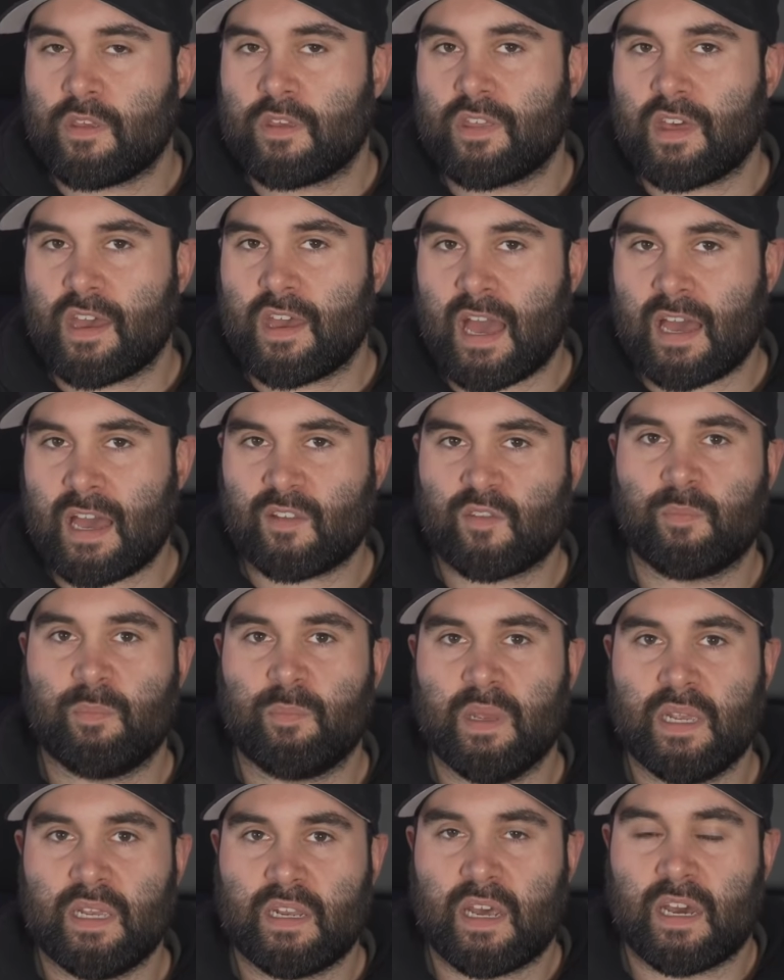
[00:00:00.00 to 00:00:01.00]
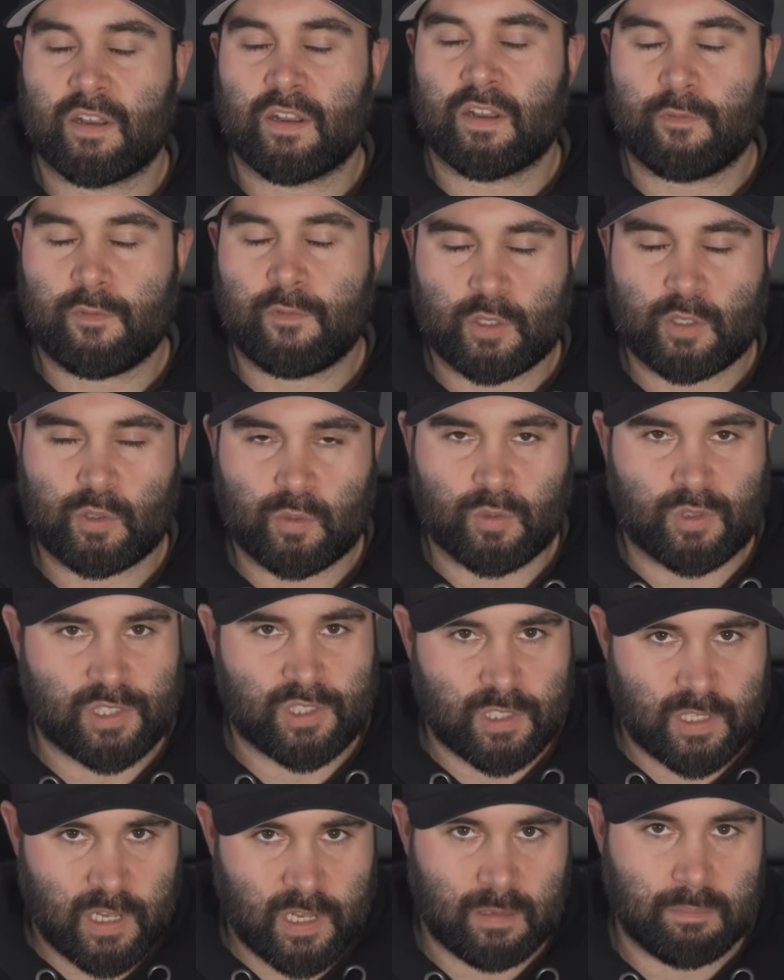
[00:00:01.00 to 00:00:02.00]
There has been an official
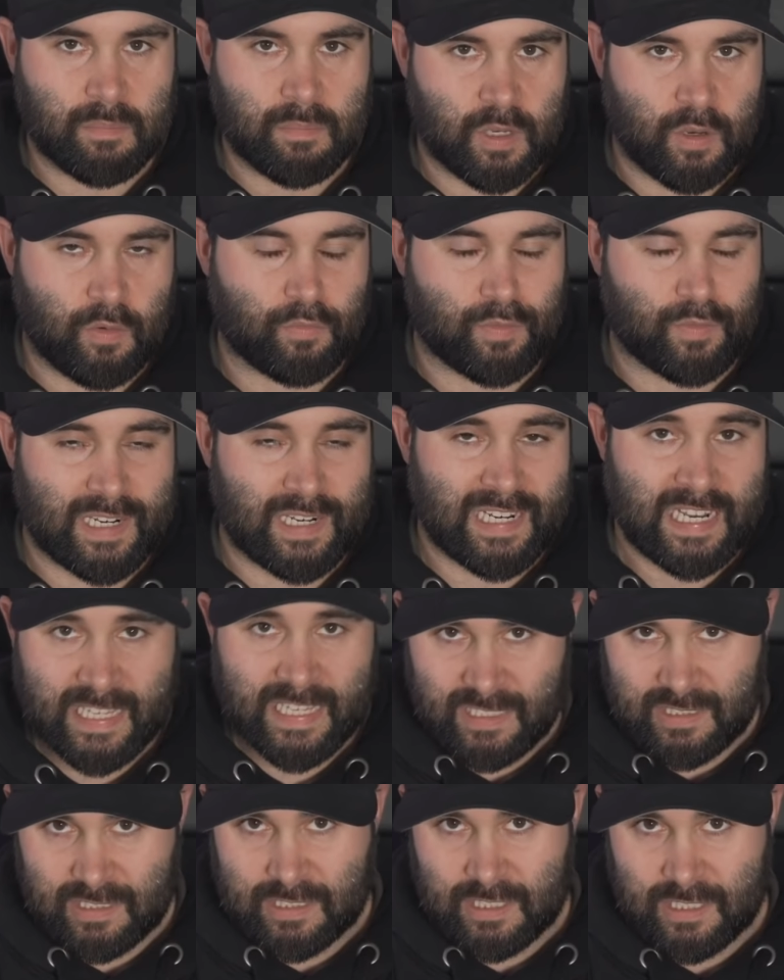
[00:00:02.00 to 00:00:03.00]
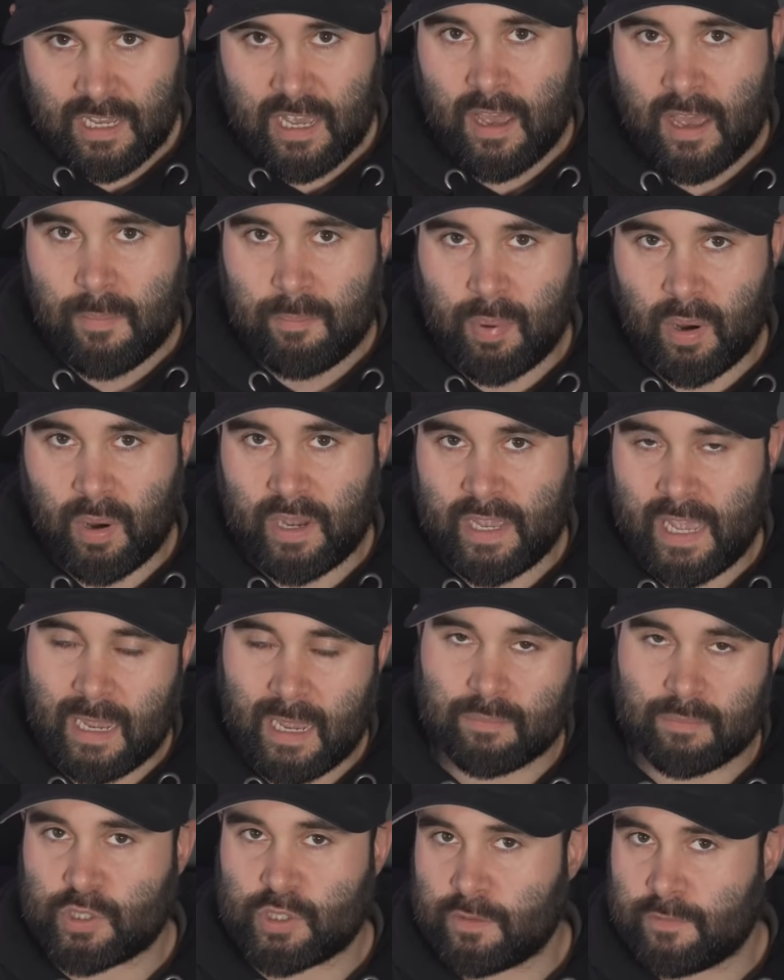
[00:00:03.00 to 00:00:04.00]
statement released by
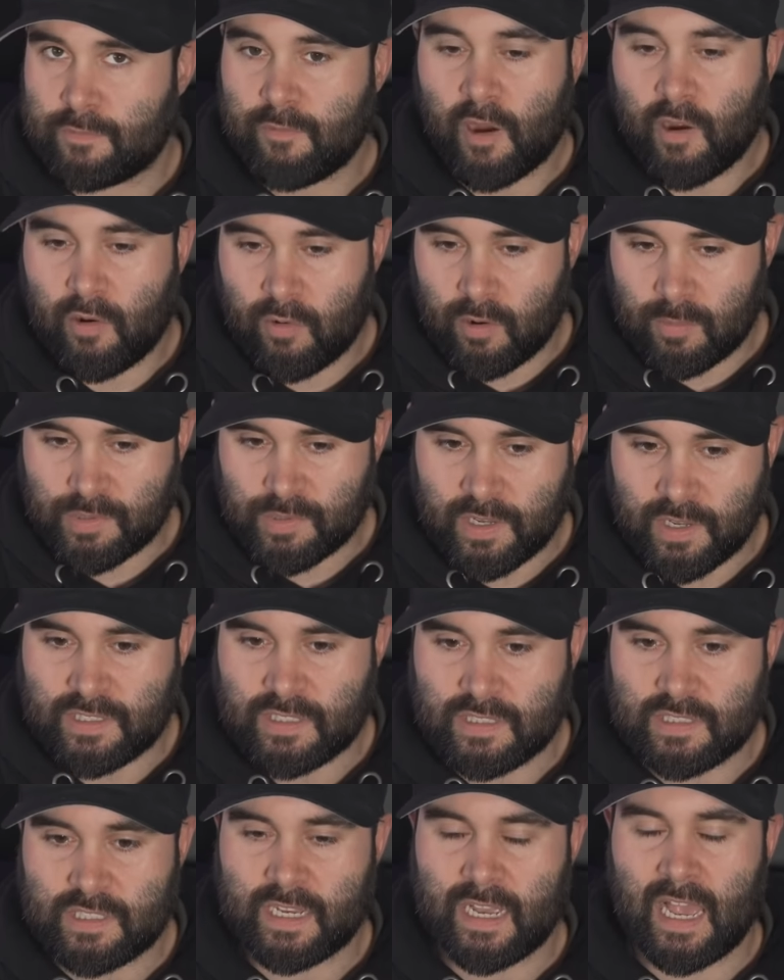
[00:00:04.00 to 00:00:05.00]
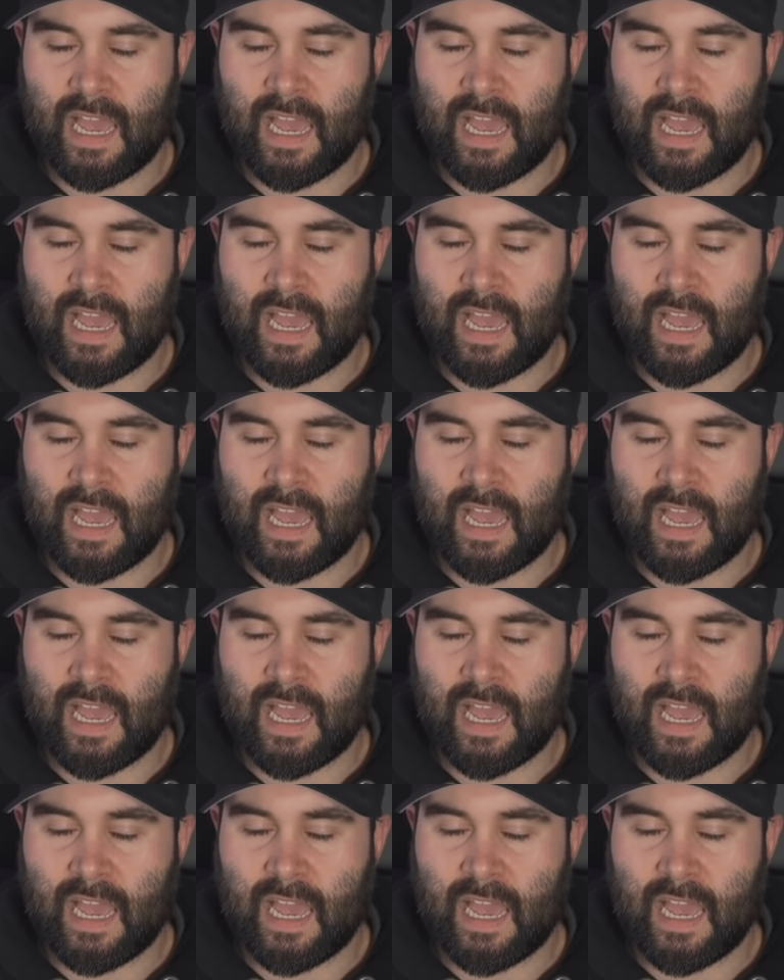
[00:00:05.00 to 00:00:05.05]
Hampshire Firearms Licensing.